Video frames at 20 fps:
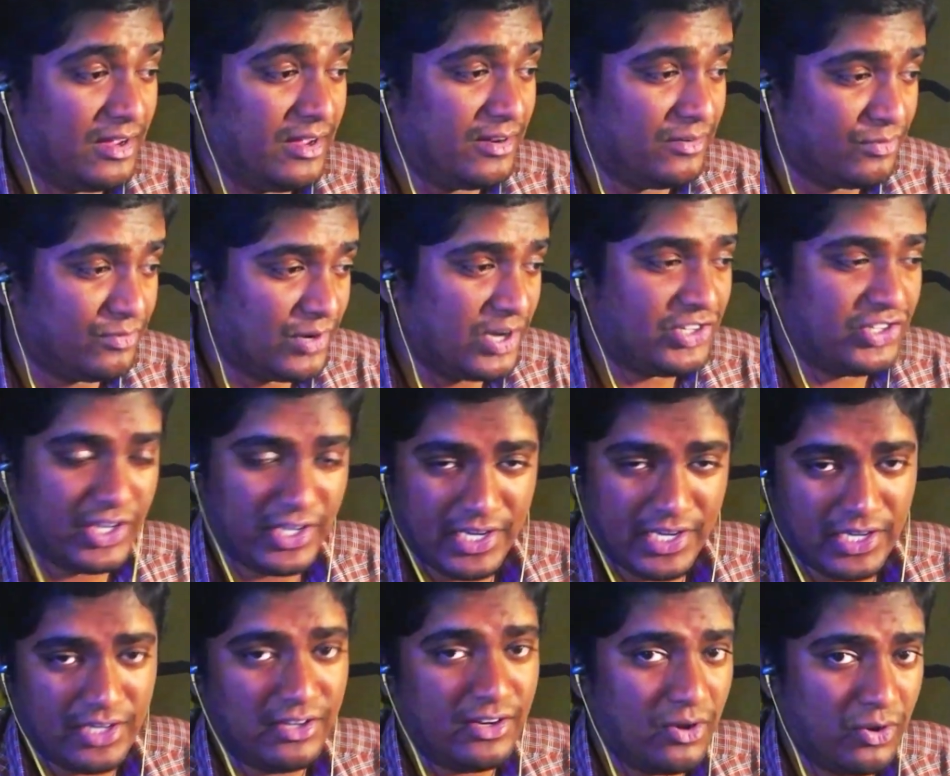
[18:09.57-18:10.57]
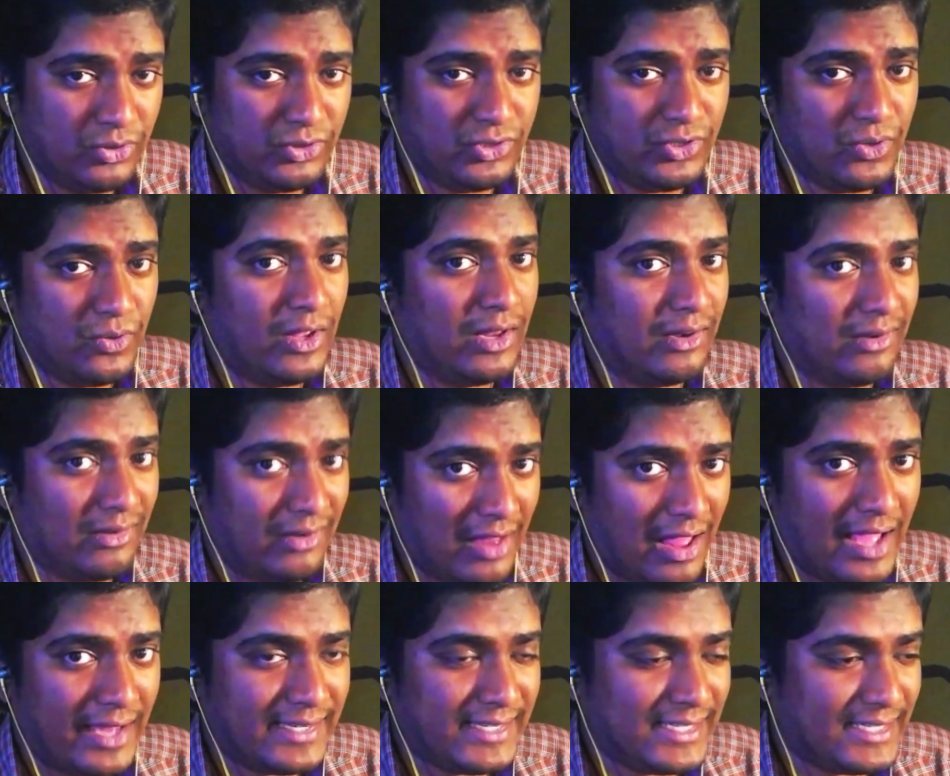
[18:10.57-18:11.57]
Russia did go through a
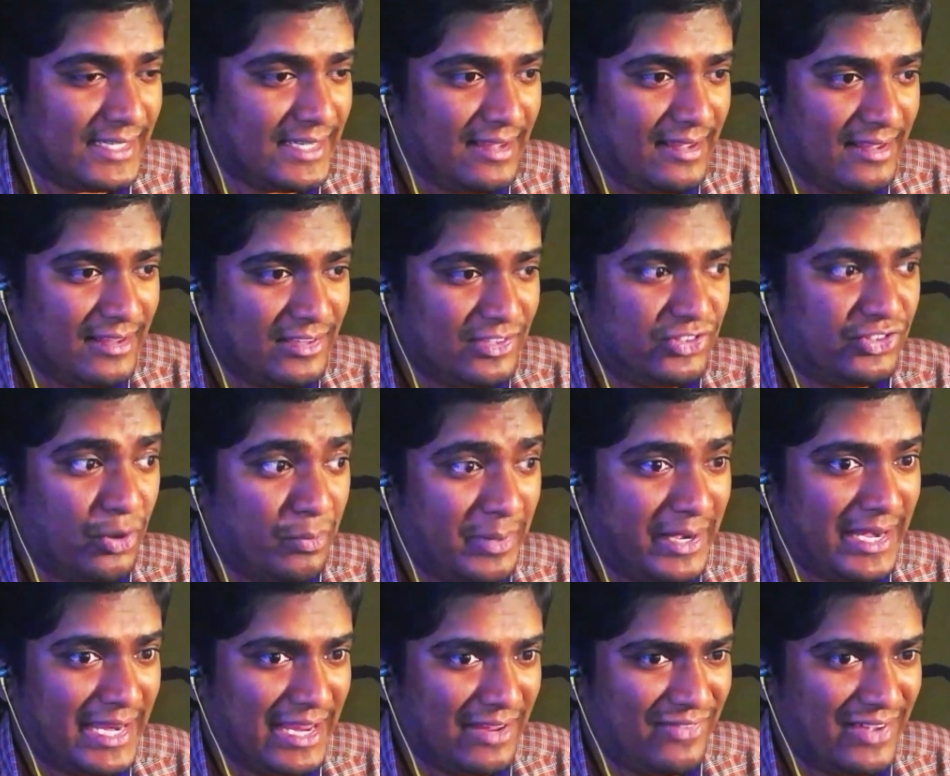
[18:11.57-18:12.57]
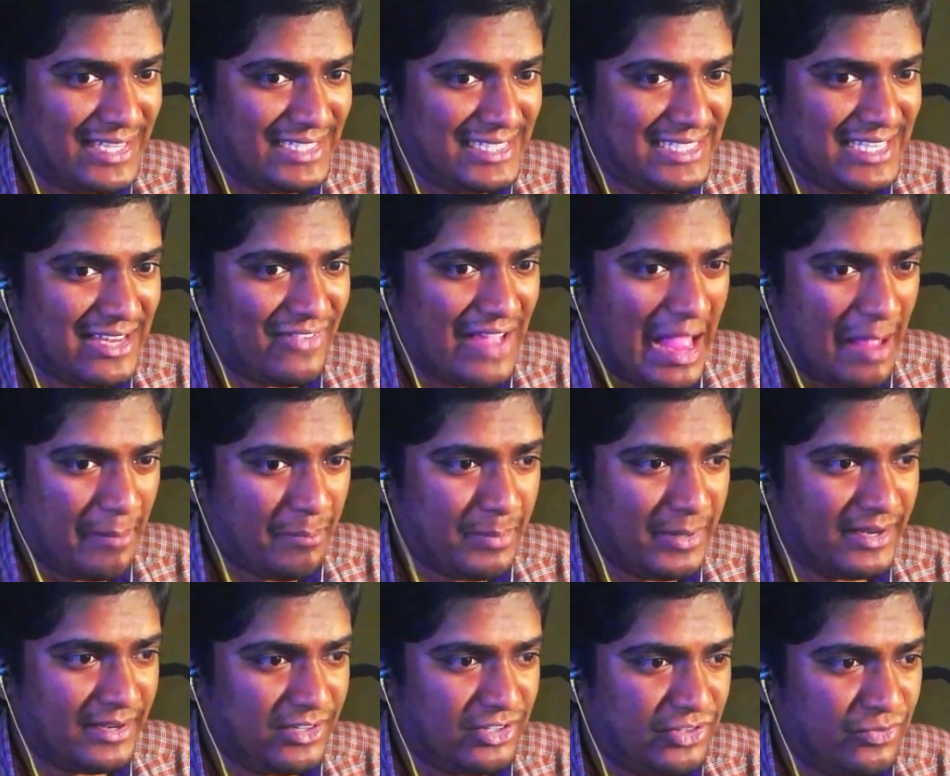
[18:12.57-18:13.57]
lot. So many events have
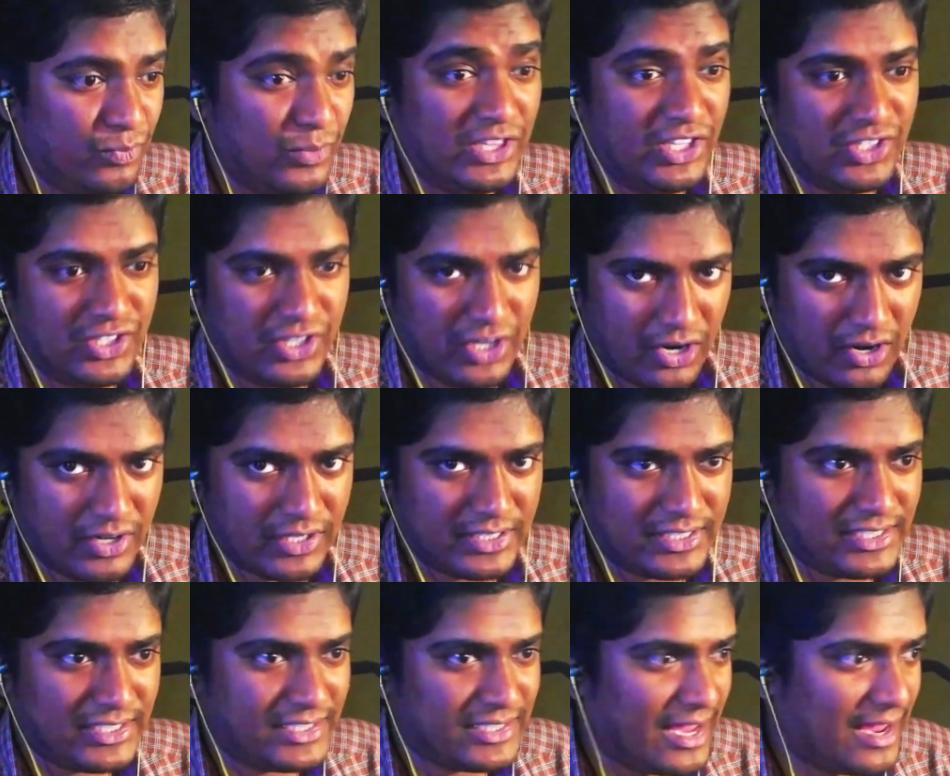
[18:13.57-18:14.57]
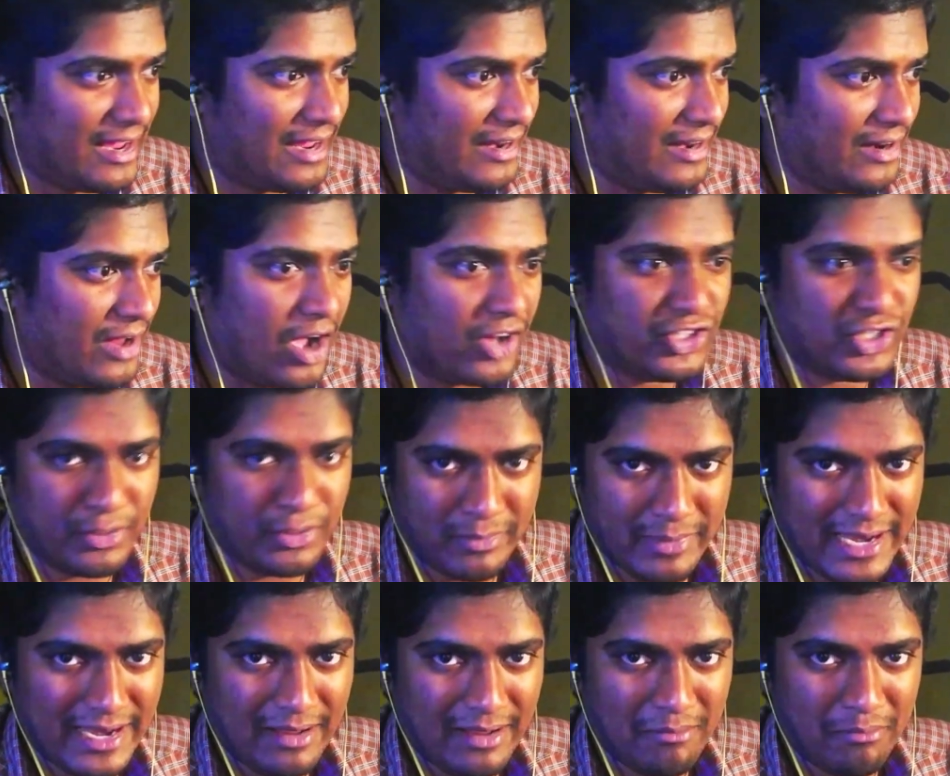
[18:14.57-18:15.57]
happened with the Turks and
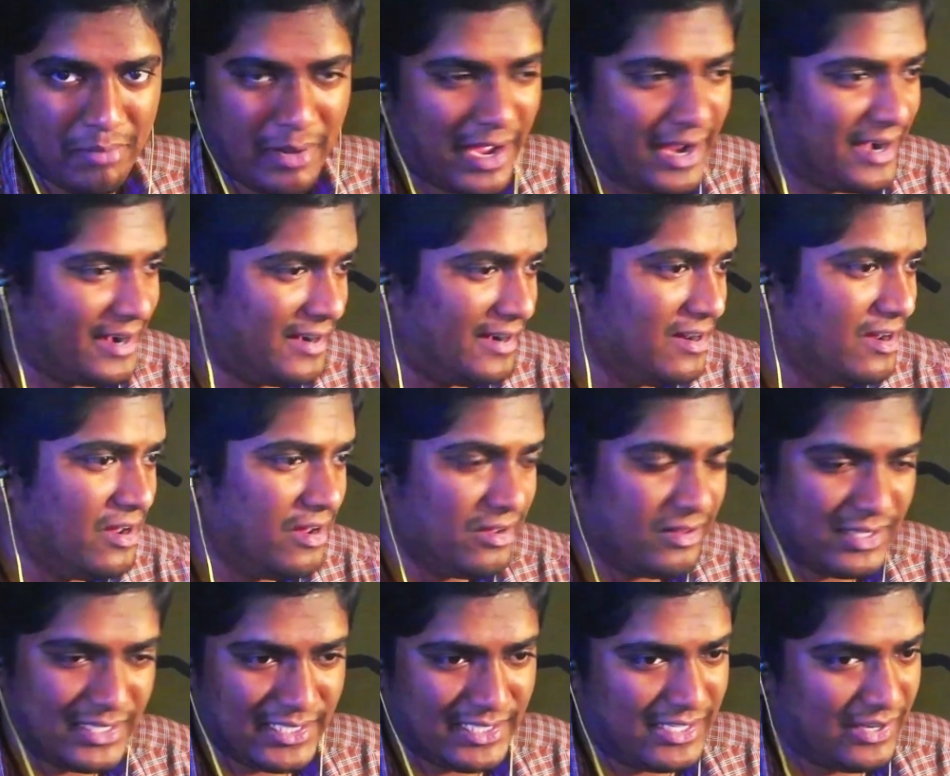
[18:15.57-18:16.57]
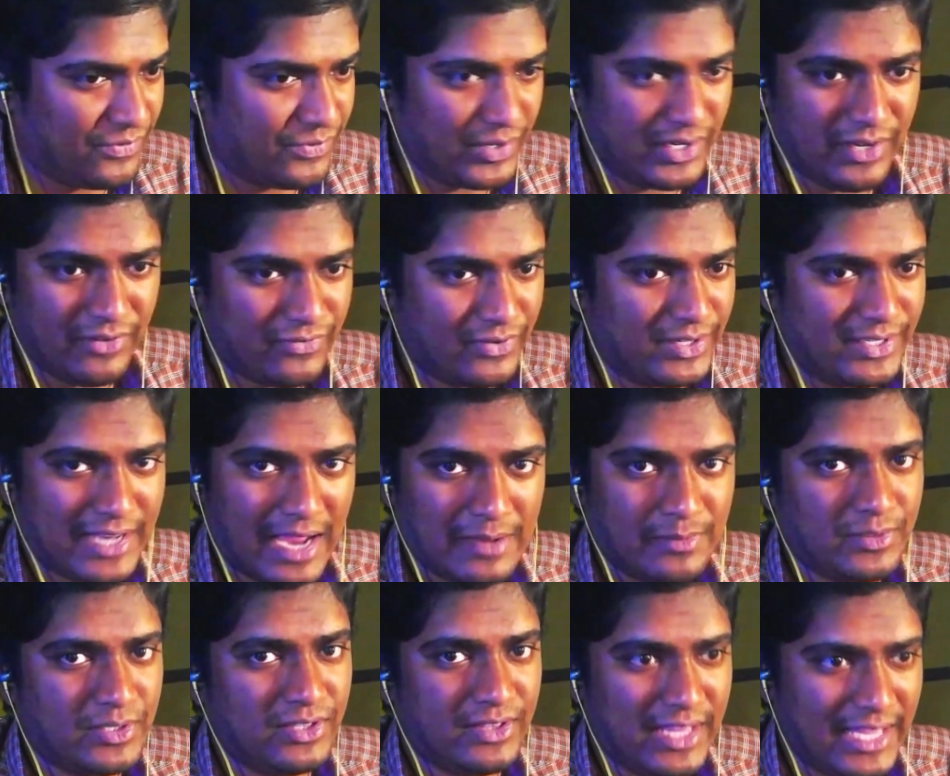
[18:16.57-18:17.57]
Ottoman Empire. Different
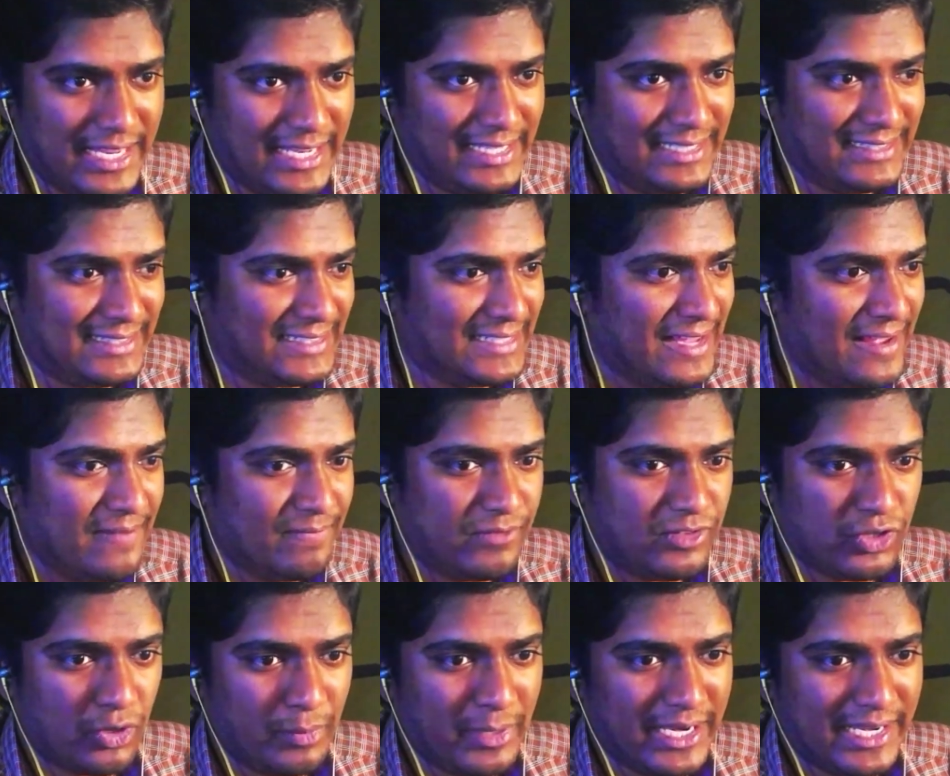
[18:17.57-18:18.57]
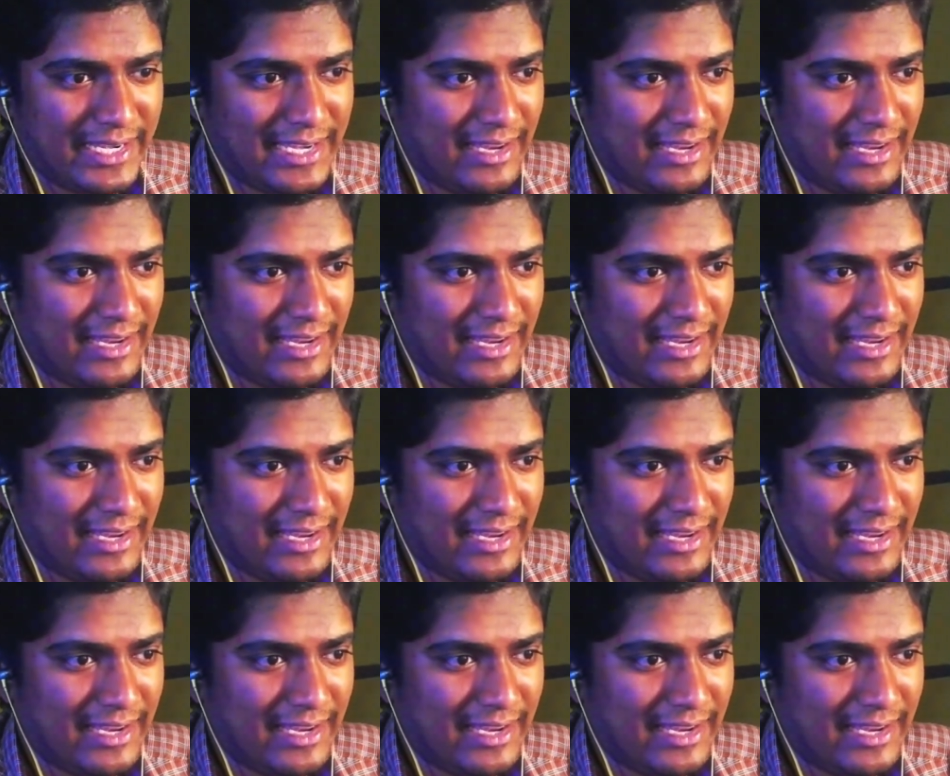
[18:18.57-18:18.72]
types of things. So many